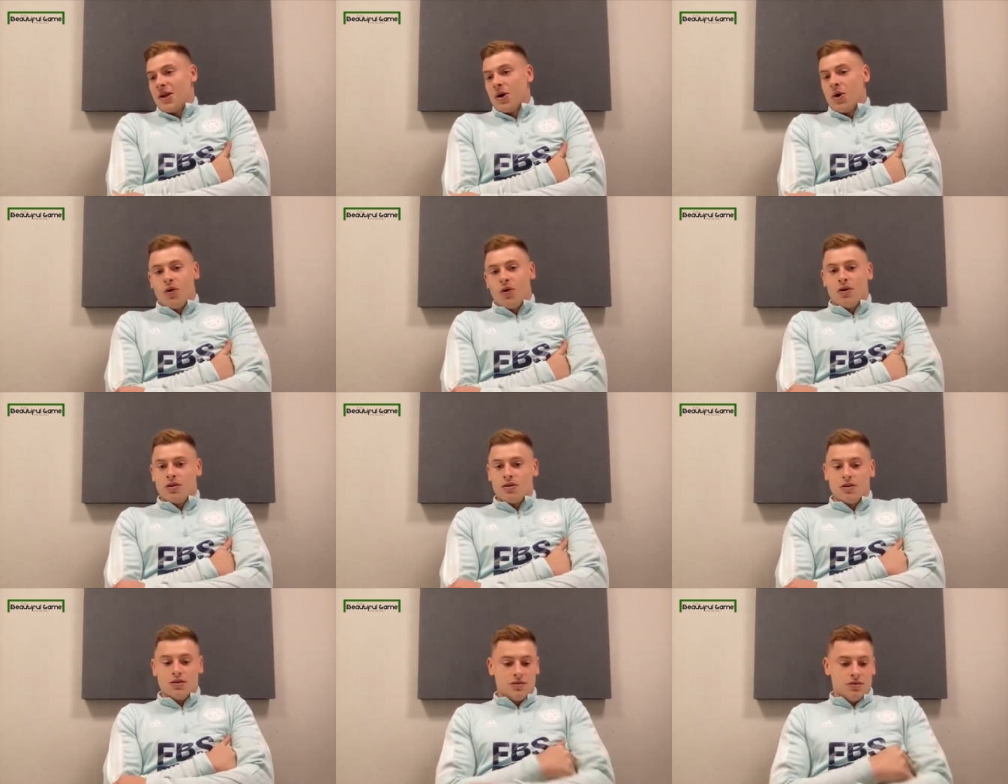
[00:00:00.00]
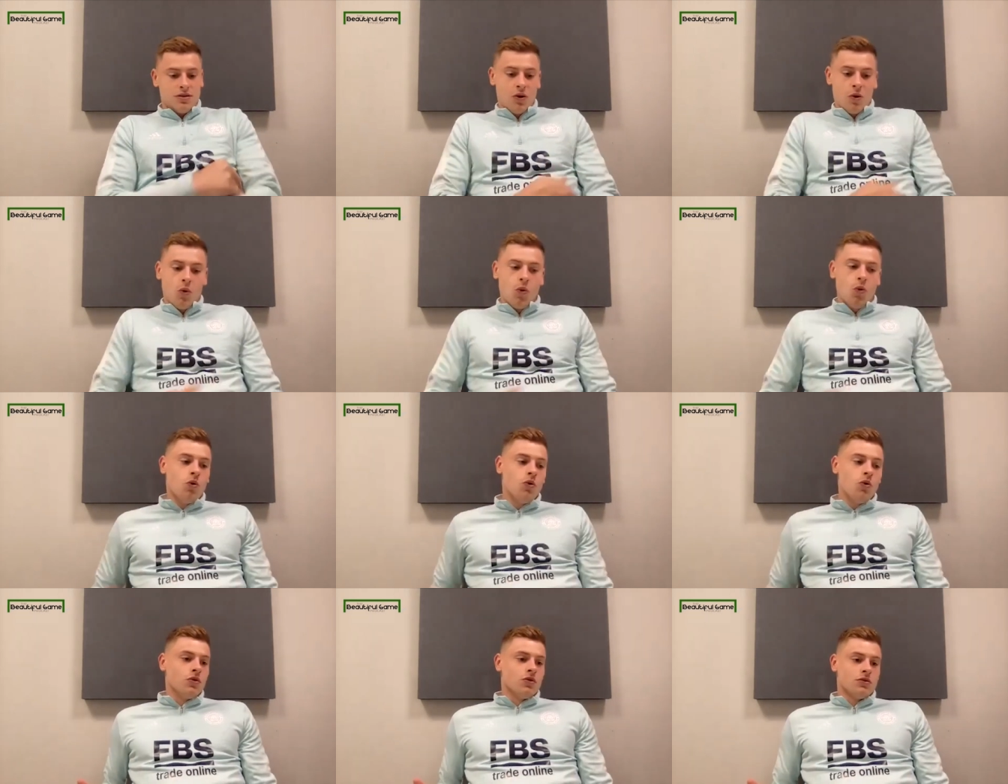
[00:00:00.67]
they're not
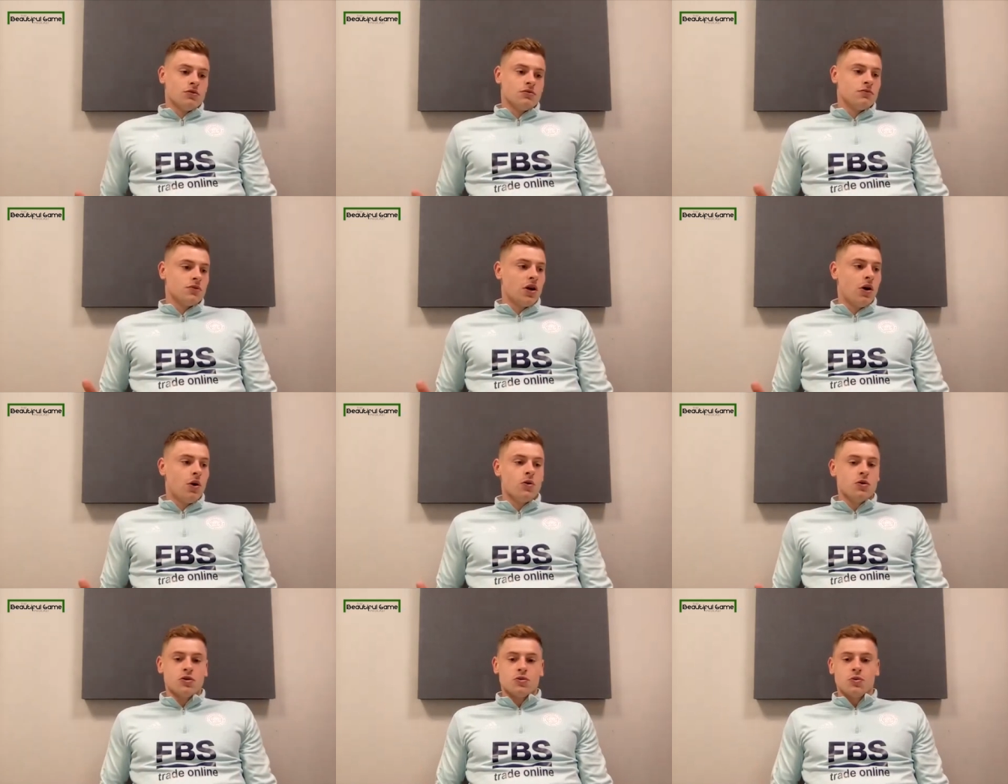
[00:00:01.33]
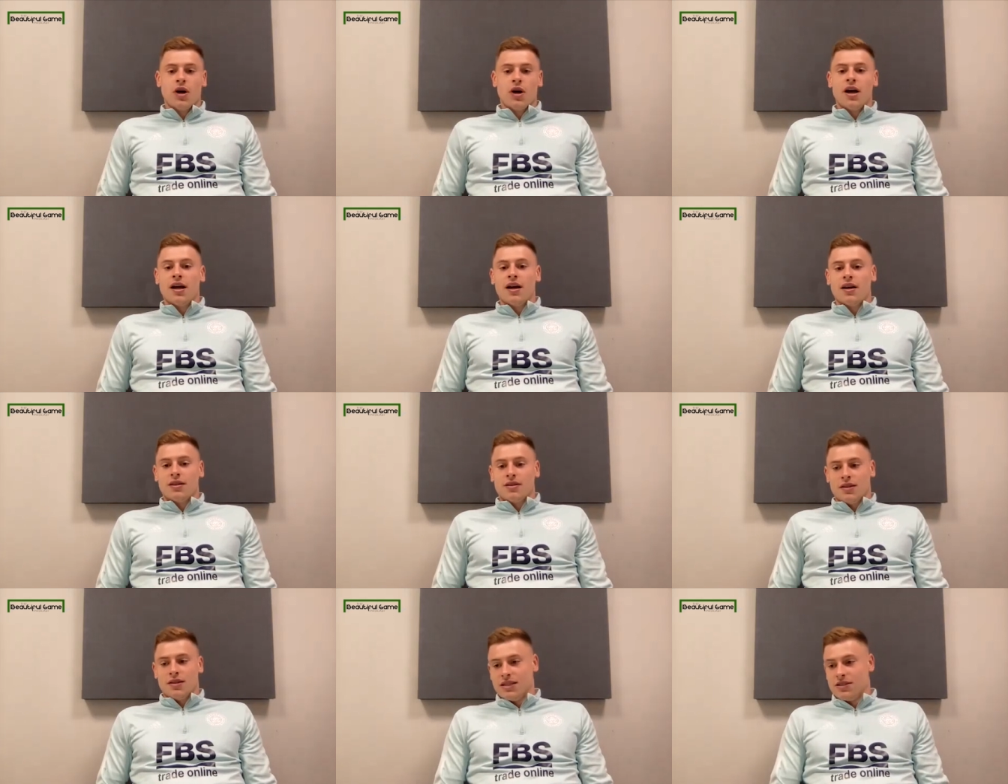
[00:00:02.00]
all goals
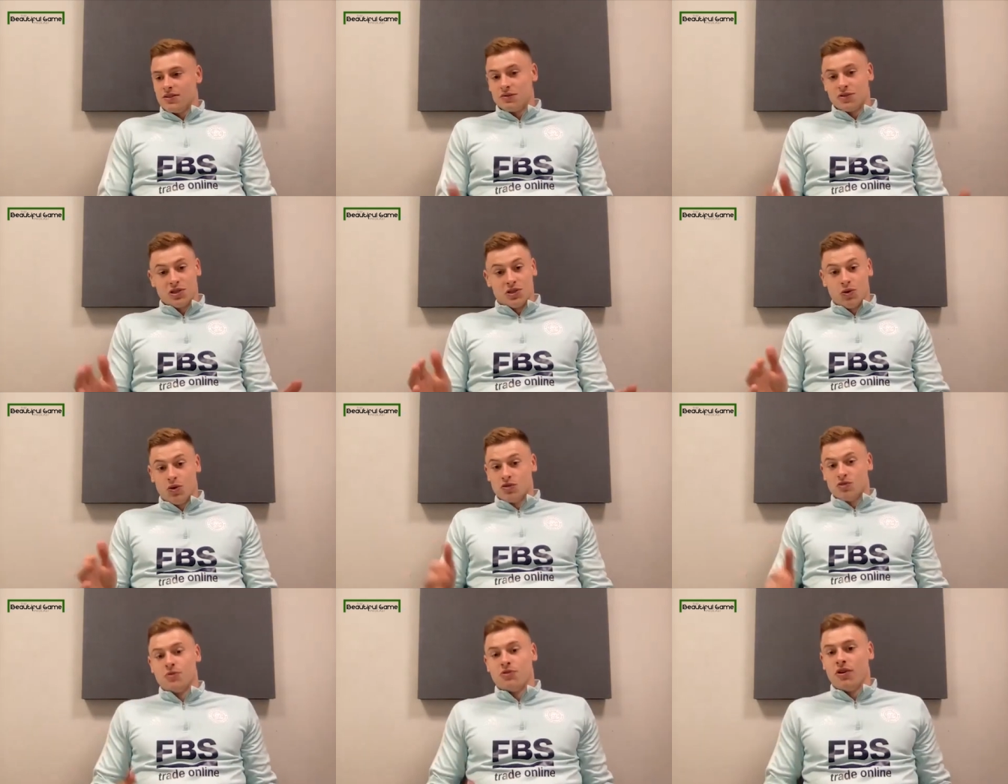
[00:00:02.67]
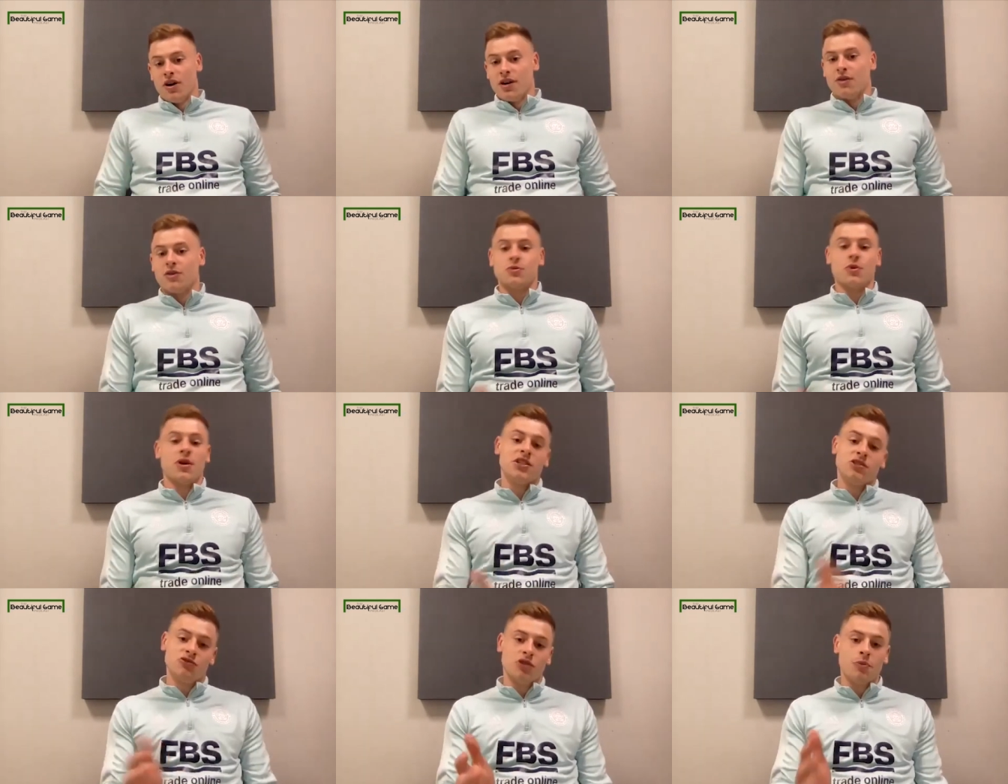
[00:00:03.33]
where he's obviously scored some great
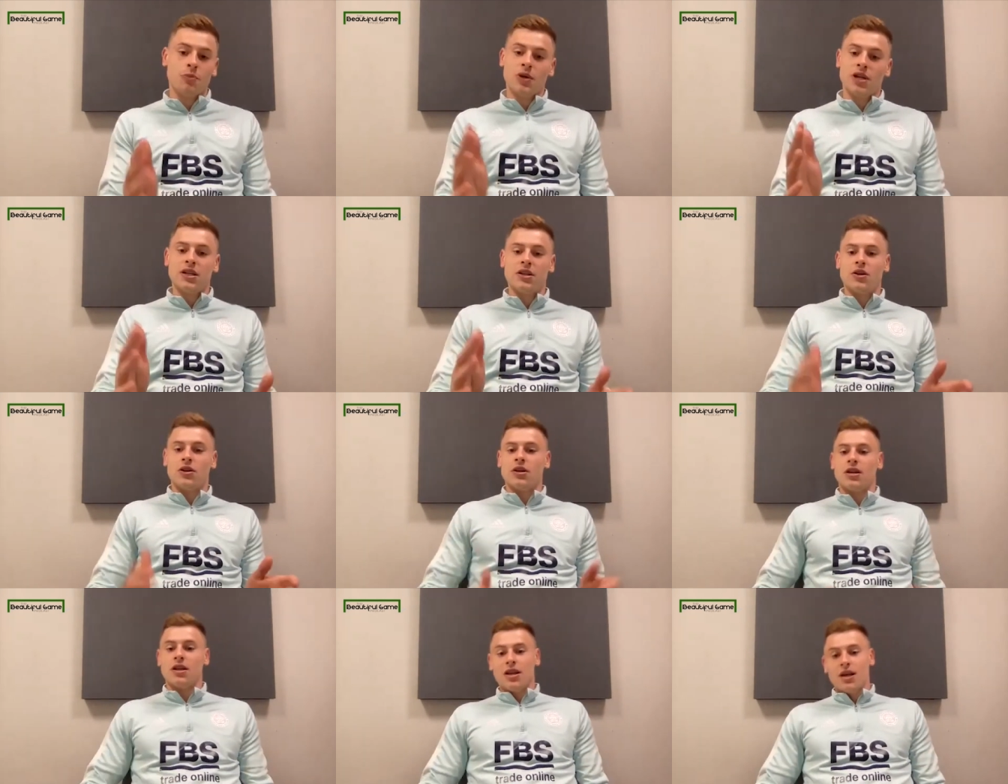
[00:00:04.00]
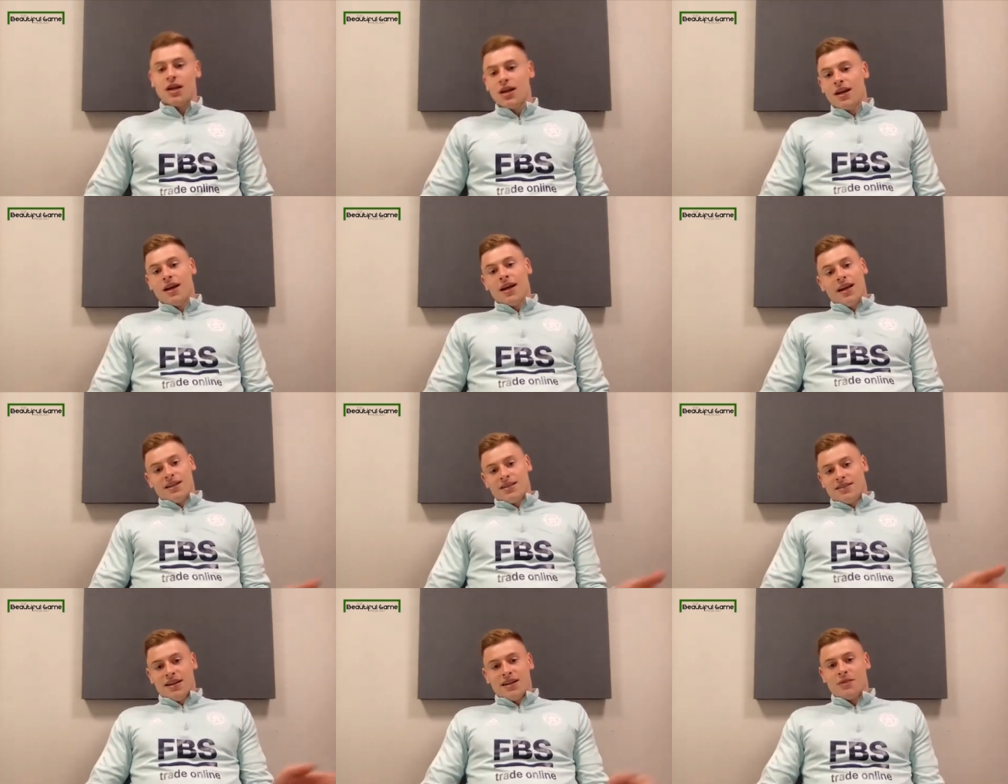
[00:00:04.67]
goals where he's dribbling and
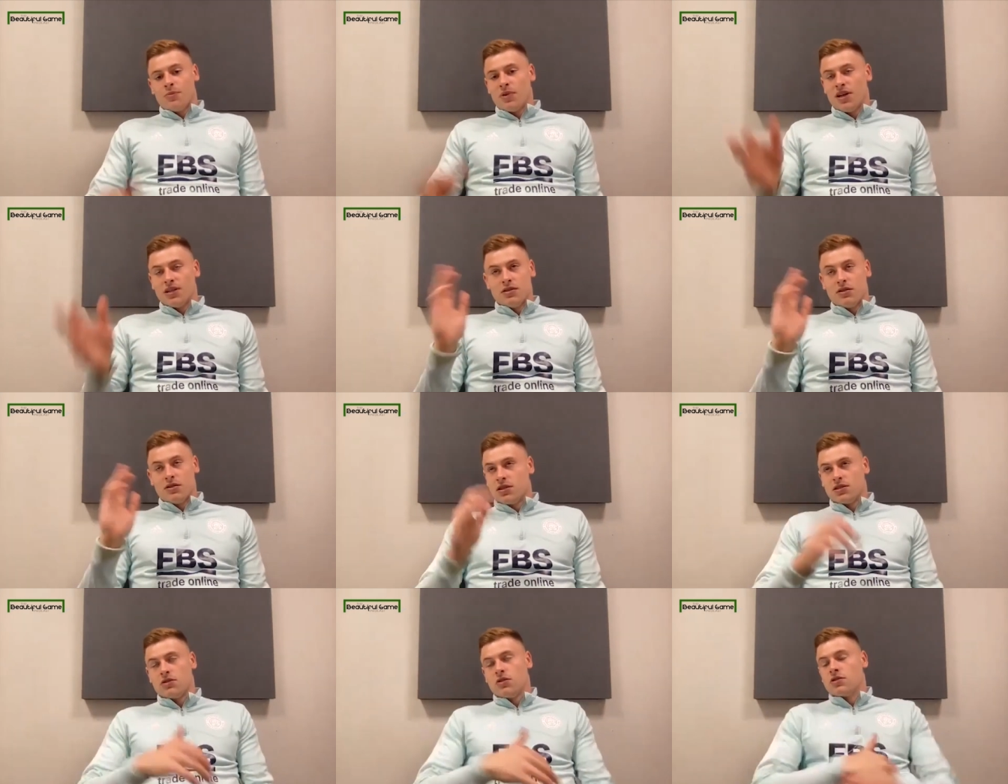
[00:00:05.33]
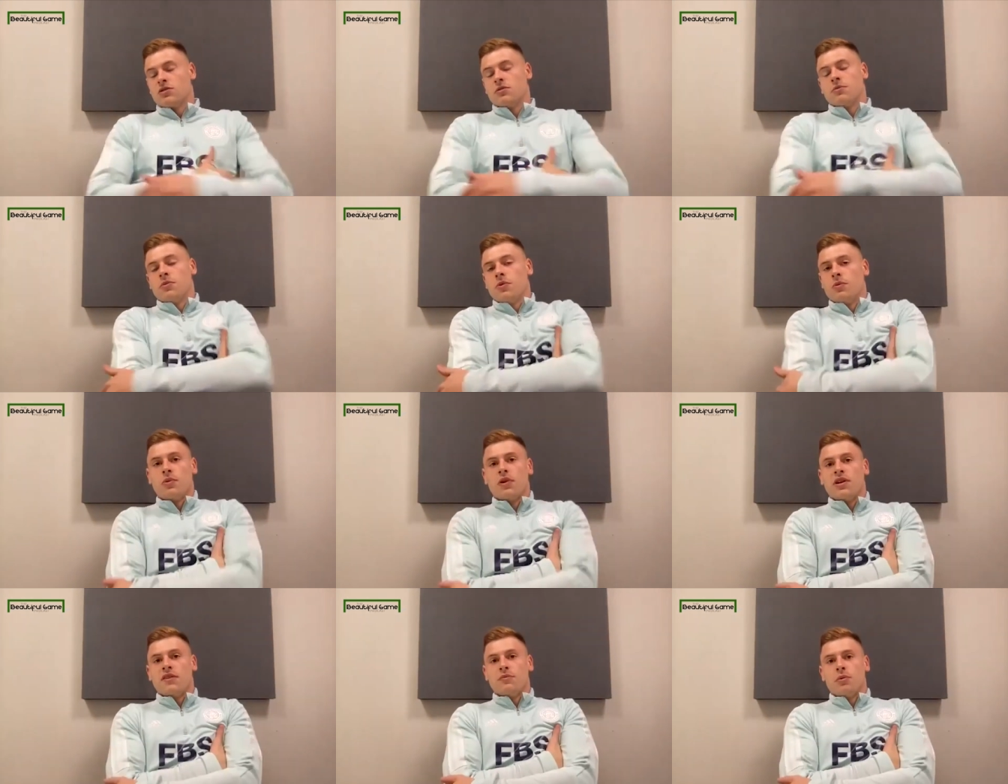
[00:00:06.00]
he's taking plays on and scored
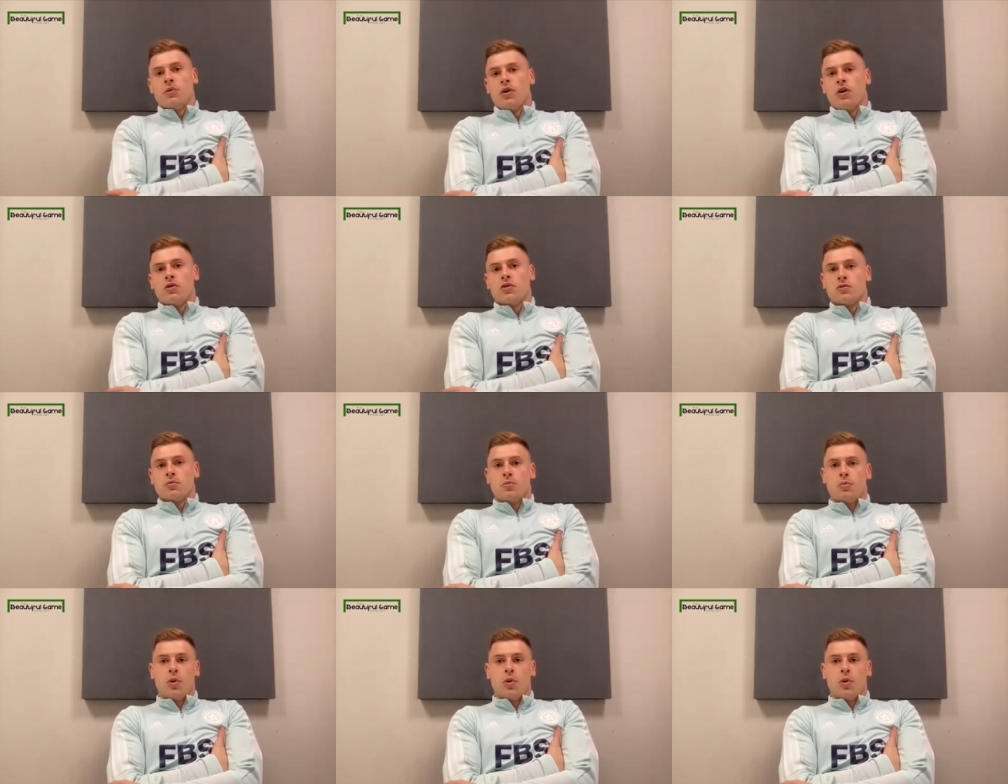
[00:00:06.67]
some unbelievable goals.